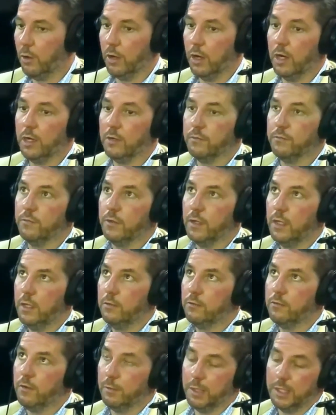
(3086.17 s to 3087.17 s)
Or if
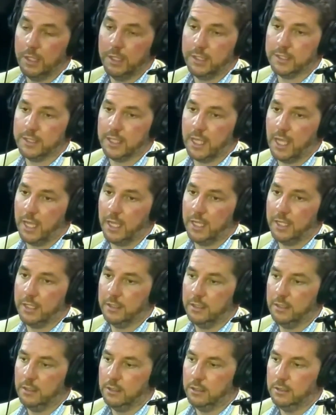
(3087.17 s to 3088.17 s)
from a lease
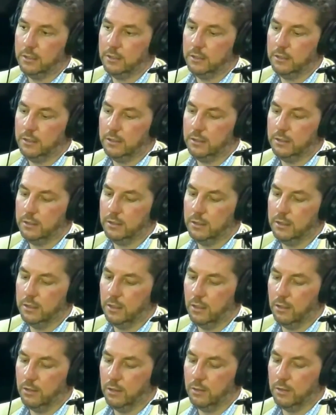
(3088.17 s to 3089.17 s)
side,
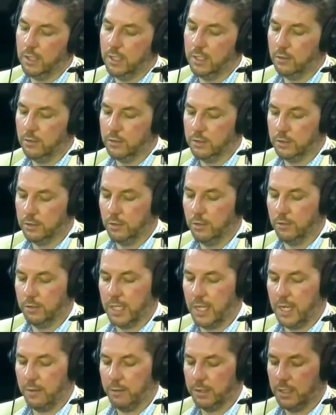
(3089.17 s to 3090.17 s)
although landlords
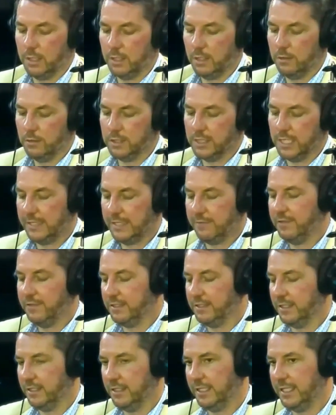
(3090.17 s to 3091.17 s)
are okay with the use, they
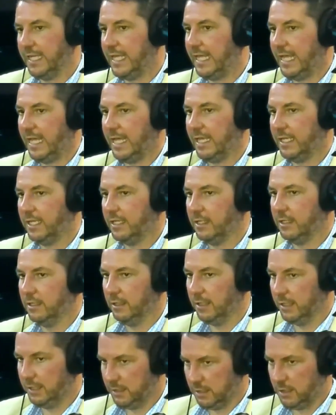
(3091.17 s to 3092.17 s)
physically
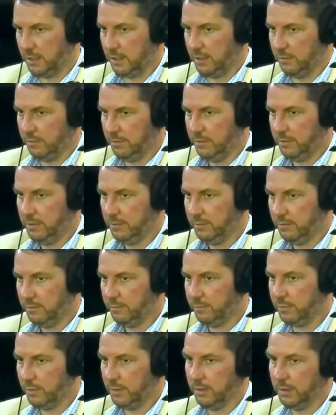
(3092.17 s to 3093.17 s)
can't lease to you
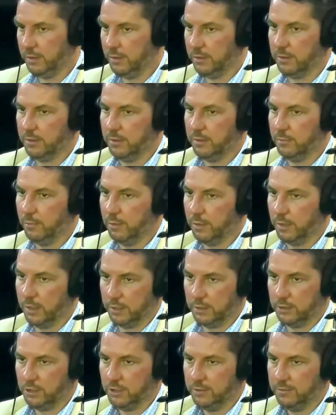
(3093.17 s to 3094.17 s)
per their
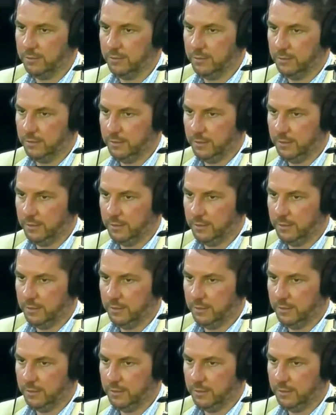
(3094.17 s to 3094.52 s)
mortgage.